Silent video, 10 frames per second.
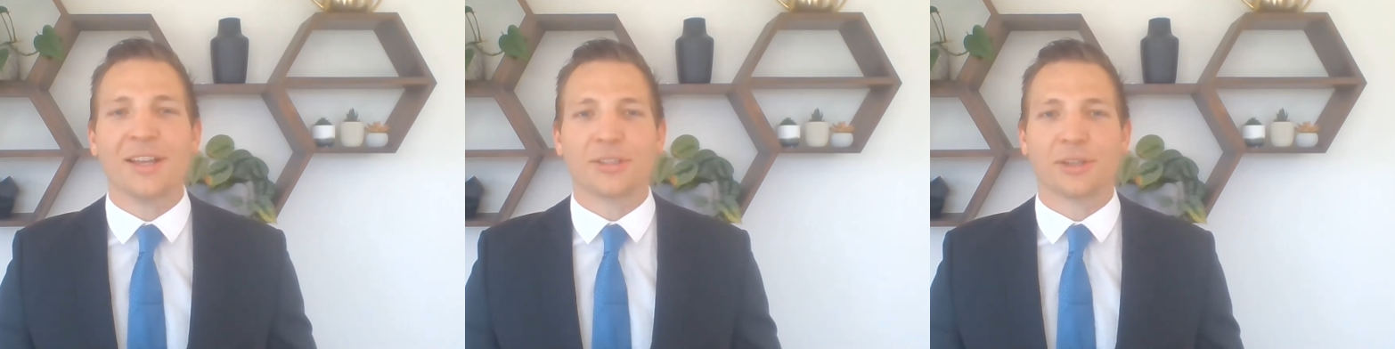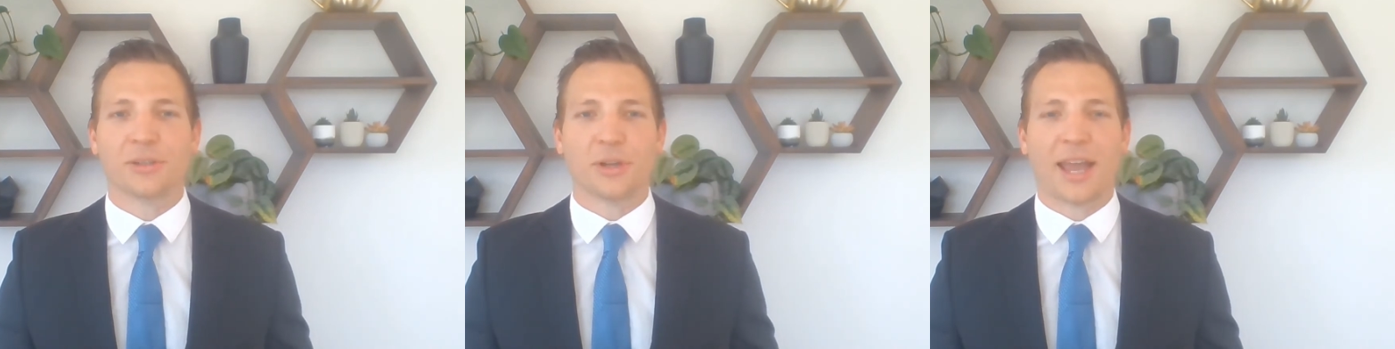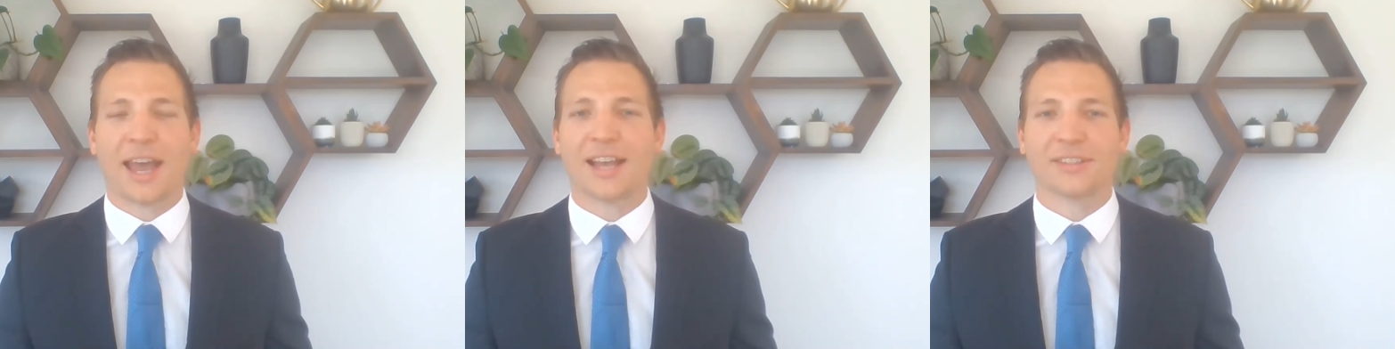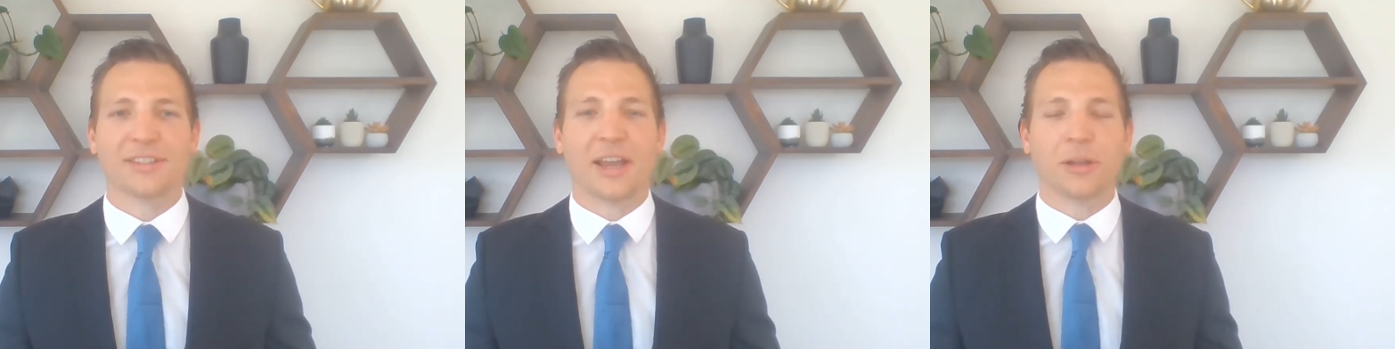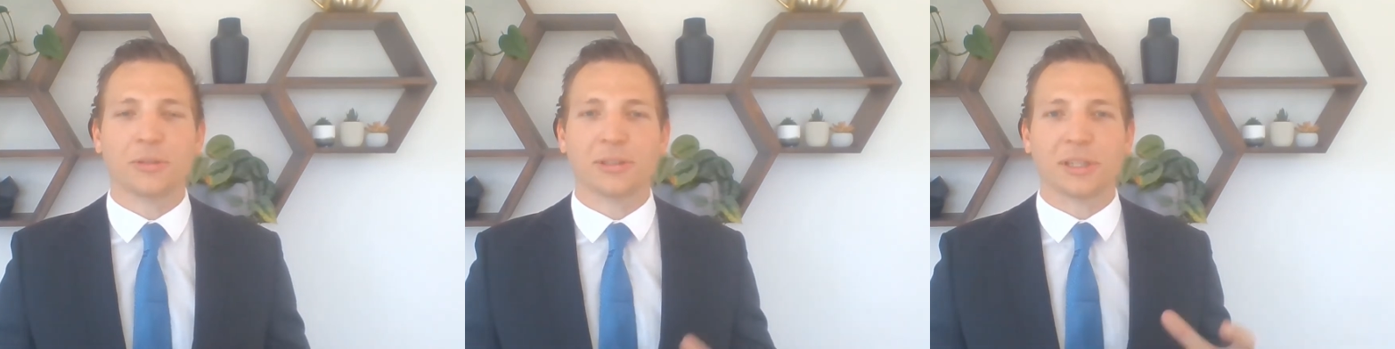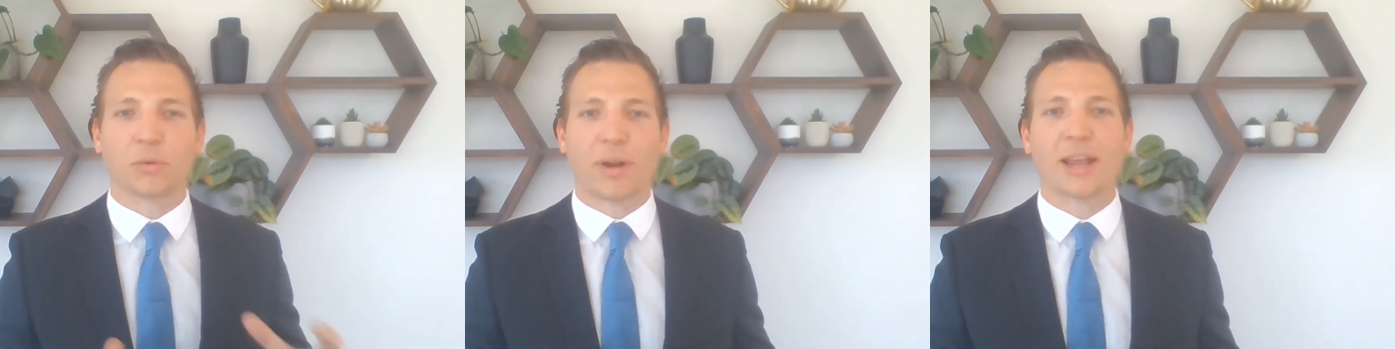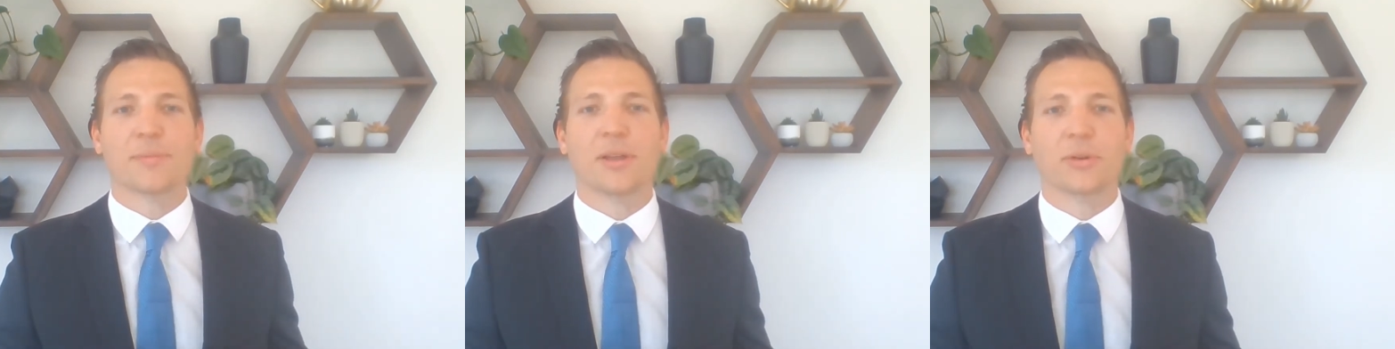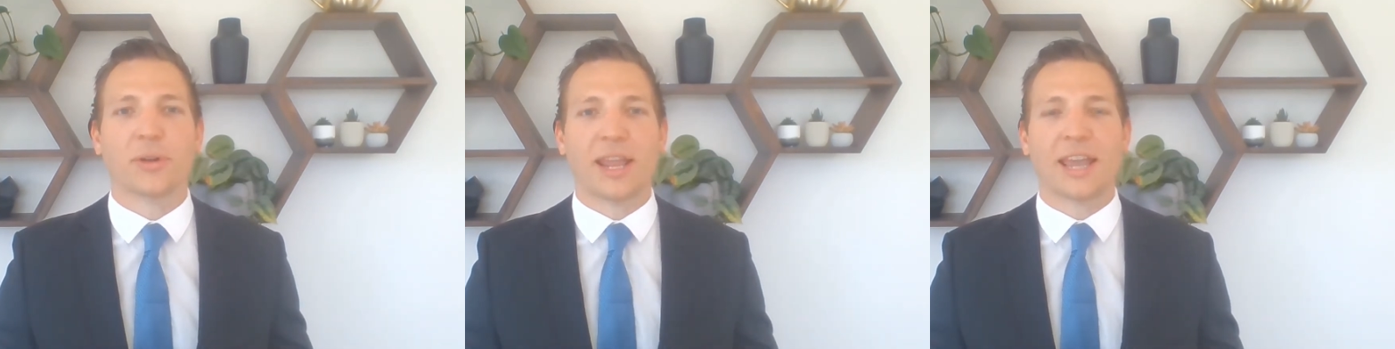such as an elderly grandmother,